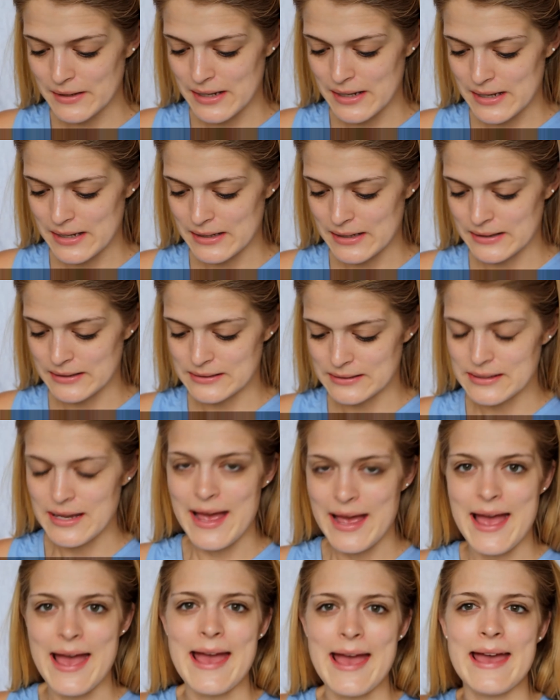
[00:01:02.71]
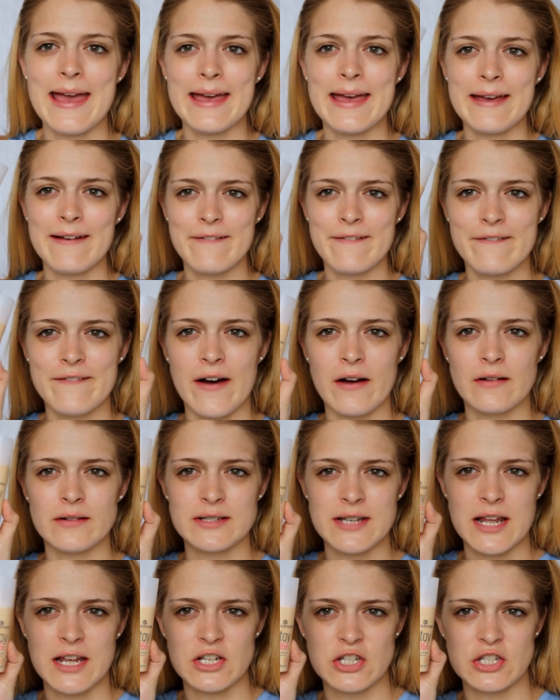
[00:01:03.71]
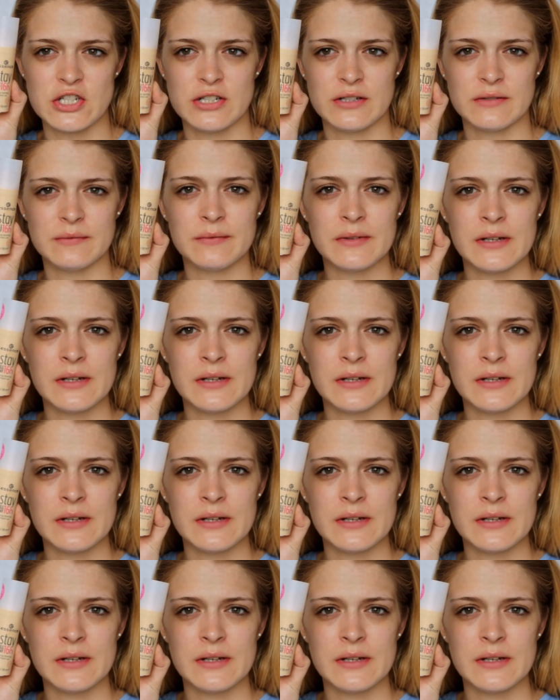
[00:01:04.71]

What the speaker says: is a foundation.